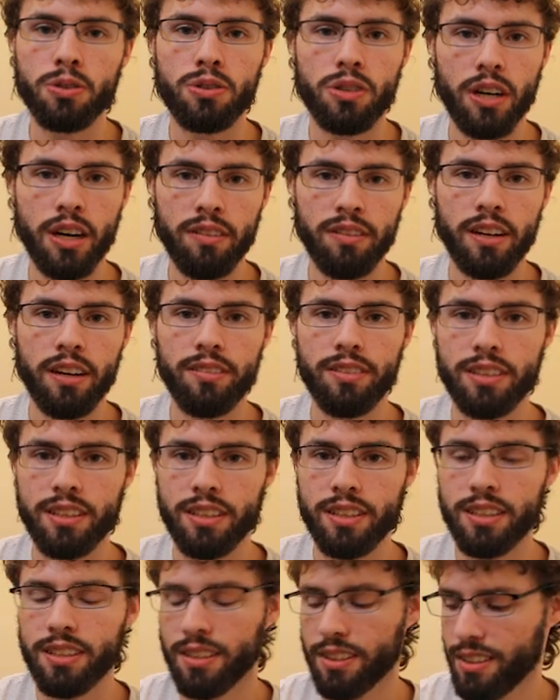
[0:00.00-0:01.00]
Drive and
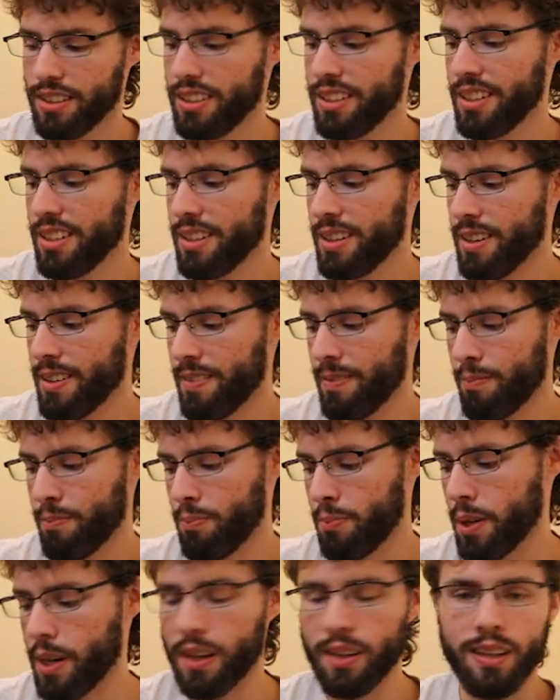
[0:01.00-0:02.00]
everything,
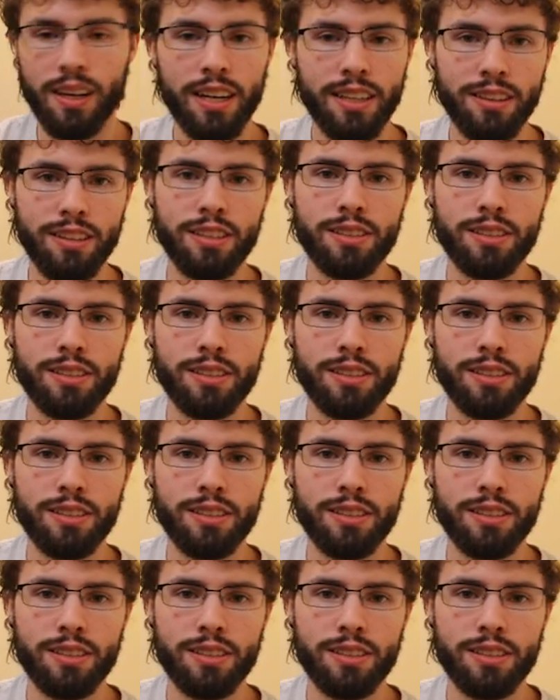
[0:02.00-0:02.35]
but I like